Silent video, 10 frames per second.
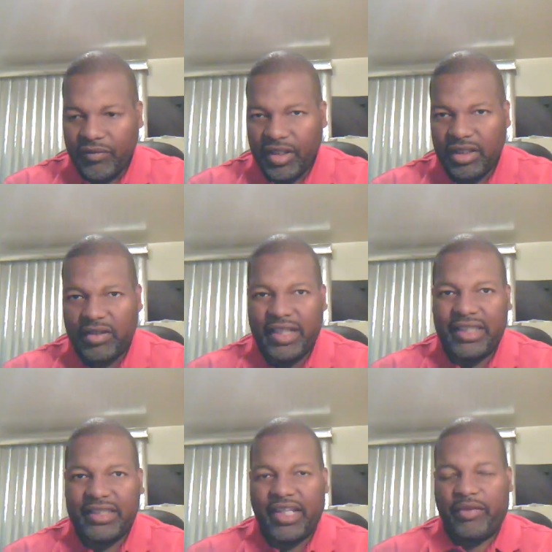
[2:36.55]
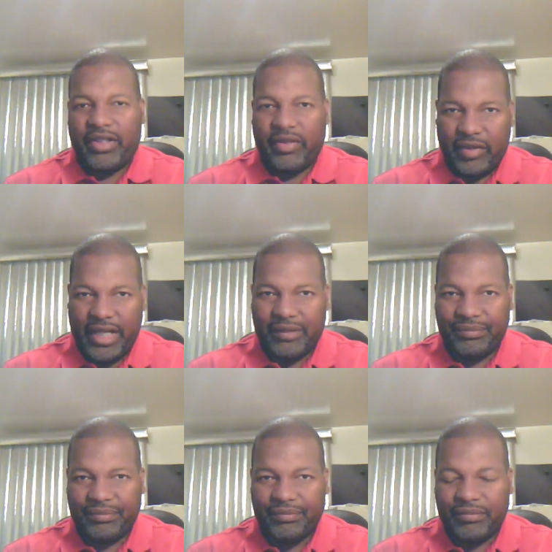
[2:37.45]
look at another way of doing that.
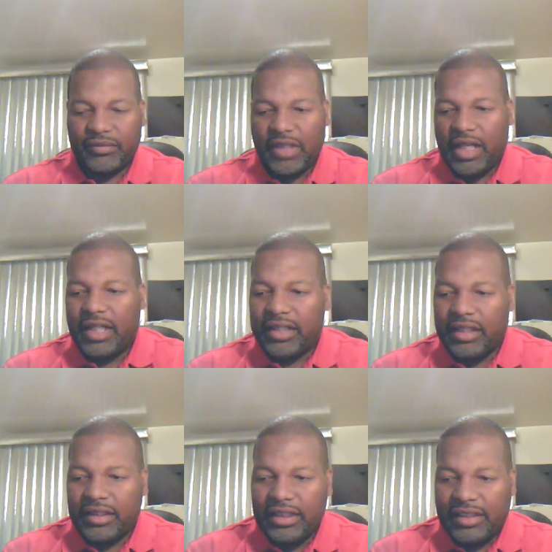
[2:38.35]
This